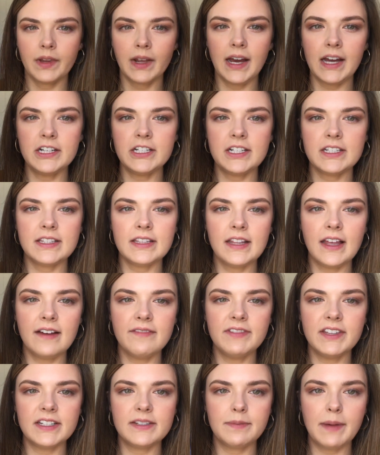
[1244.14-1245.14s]
I just
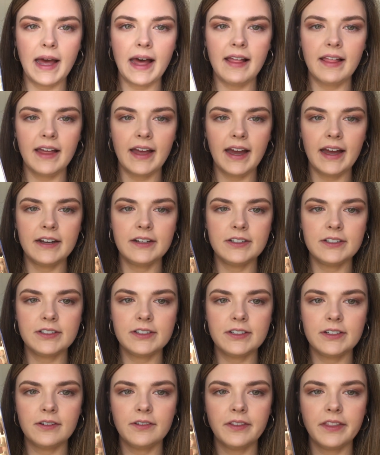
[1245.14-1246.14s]
love this palette. I
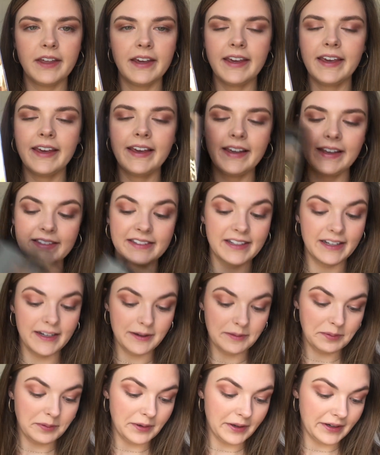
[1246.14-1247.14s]
just don't think it gets
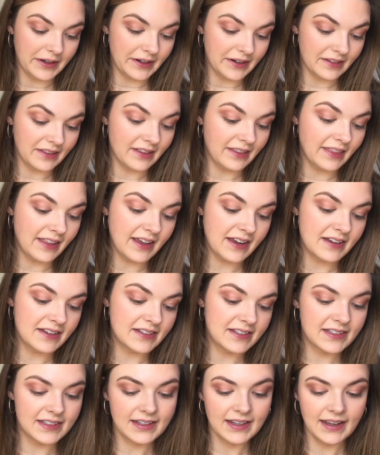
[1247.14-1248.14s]
any prettier than
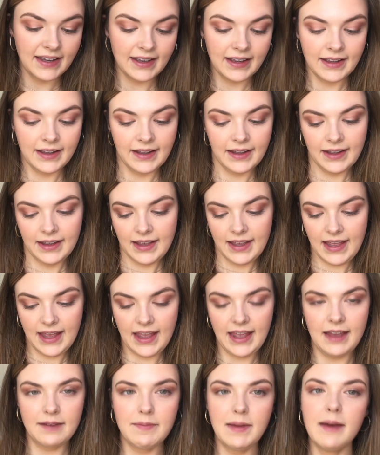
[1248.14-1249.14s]
this.
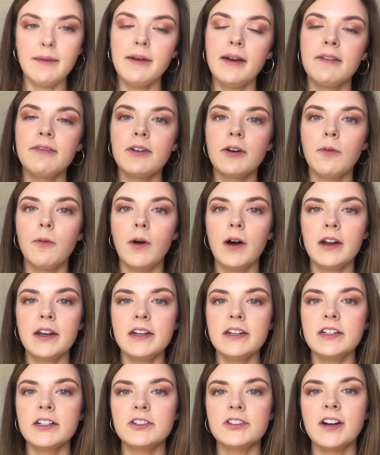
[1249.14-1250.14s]
And maybe if you're
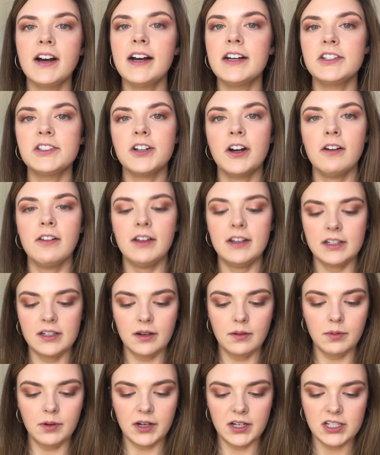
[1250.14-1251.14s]
wanting to try Charlotte
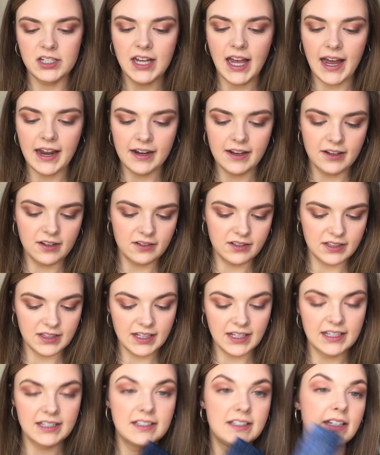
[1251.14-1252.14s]
Tilbury shadows,
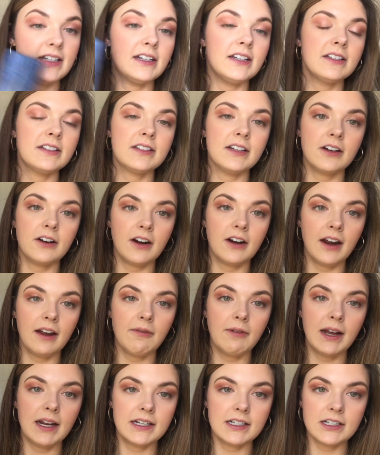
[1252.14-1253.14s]
this is a great
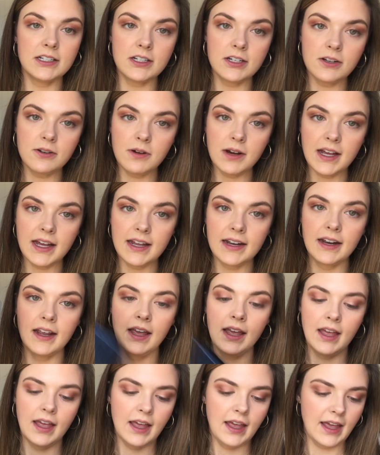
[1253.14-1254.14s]
way to do it.
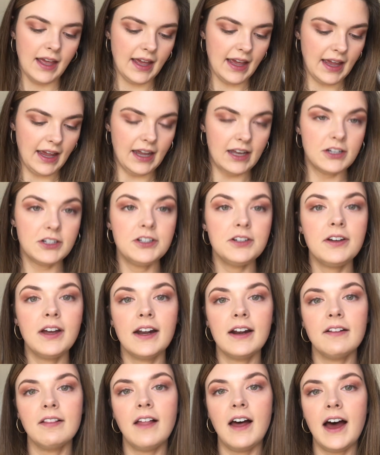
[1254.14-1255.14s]
And you
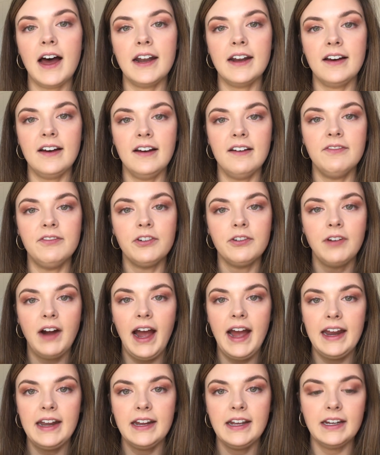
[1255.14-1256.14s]
get a lot of
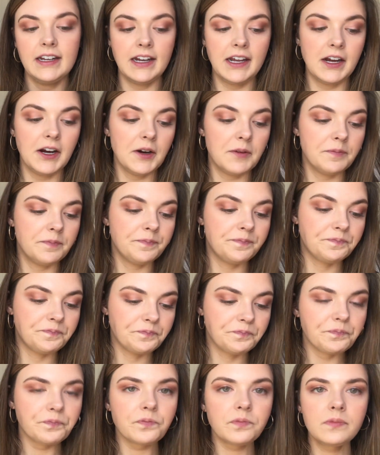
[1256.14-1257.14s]
variety in here.
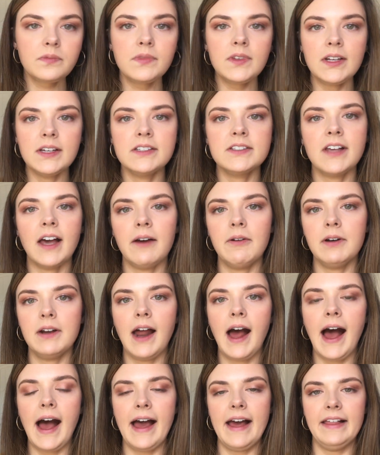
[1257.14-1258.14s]
So I would
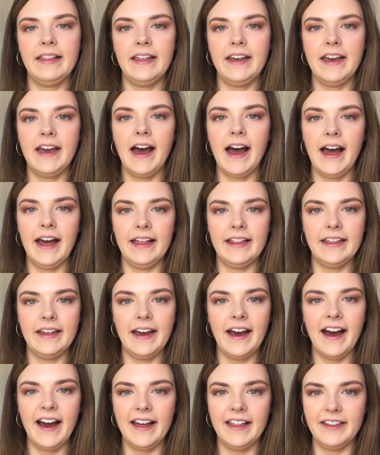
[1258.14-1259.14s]
highly, highly,
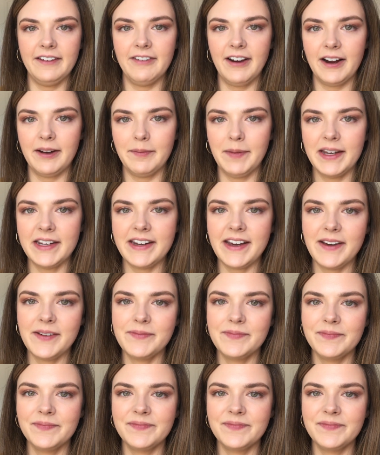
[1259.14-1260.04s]
highly recommend it.